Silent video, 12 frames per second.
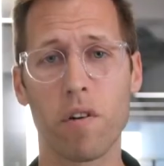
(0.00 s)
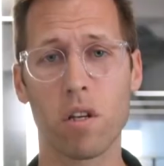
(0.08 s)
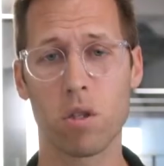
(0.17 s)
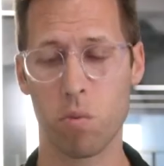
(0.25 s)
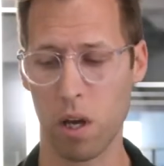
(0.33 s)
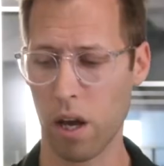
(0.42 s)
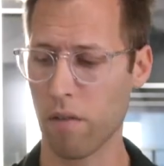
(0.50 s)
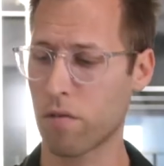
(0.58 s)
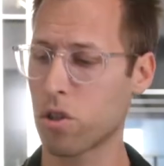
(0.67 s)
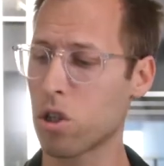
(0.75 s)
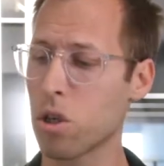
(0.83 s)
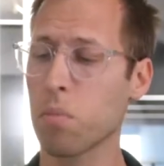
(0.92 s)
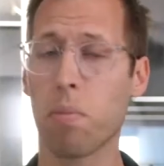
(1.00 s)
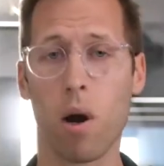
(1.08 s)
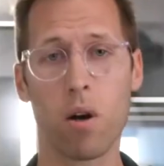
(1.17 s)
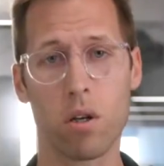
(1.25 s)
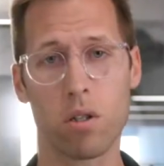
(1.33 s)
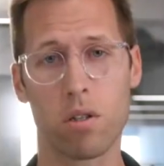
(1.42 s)
us, we have two
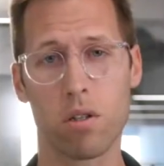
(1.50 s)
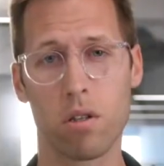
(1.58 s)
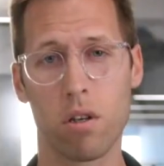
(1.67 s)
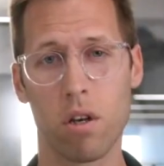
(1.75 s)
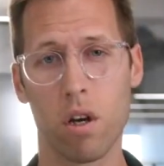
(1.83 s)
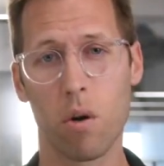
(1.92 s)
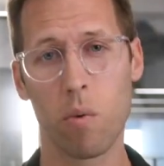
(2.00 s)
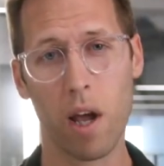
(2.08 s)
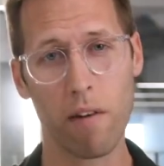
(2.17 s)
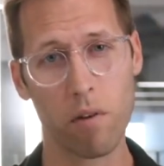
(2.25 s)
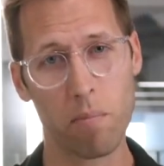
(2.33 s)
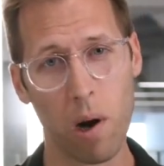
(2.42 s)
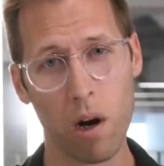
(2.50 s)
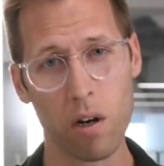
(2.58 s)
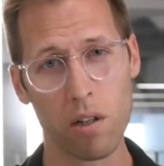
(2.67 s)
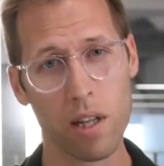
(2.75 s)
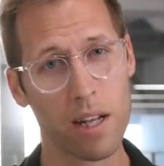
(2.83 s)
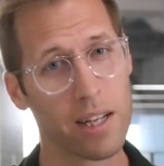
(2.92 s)
parts. We have a
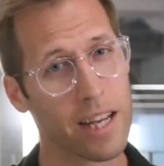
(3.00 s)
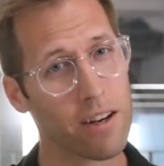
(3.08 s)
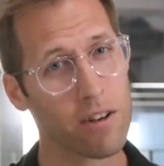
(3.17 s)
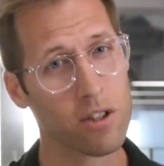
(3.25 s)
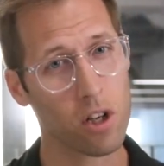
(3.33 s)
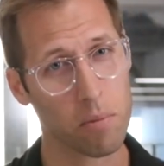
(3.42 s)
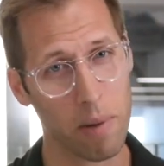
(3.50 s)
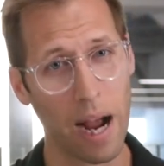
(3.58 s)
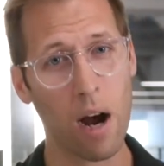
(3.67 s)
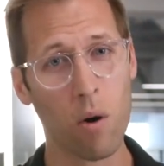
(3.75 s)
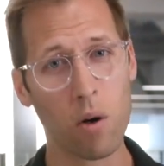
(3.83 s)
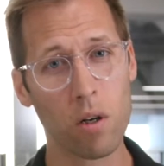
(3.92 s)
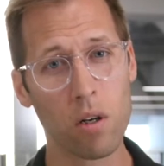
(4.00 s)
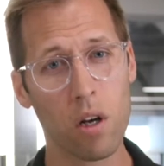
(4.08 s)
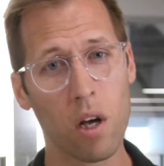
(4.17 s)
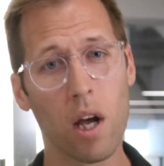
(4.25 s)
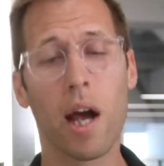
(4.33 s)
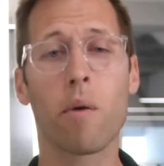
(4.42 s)
part that carries our
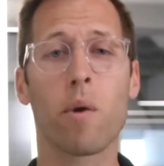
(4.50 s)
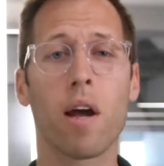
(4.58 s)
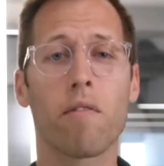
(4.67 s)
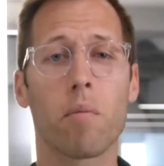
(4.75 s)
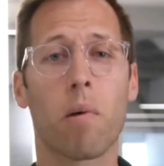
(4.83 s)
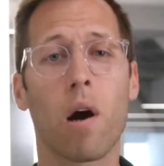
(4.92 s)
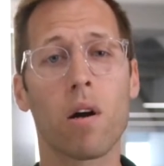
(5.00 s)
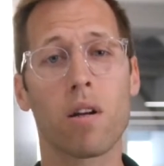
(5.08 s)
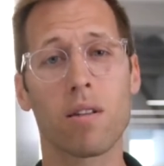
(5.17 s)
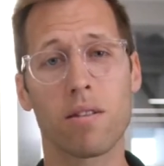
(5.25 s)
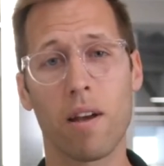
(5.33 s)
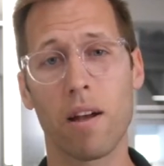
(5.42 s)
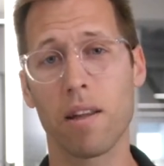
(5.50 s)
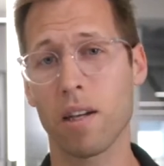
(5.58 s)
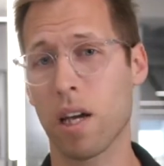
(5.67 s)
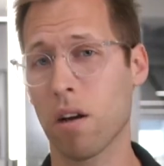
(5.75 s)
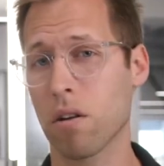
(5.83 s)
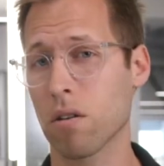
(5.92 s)
power, and we have a part inside that
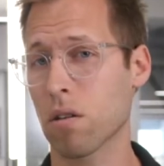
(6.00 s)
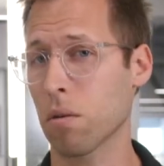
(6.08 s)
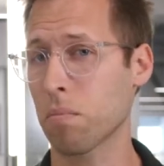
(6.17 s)
carries our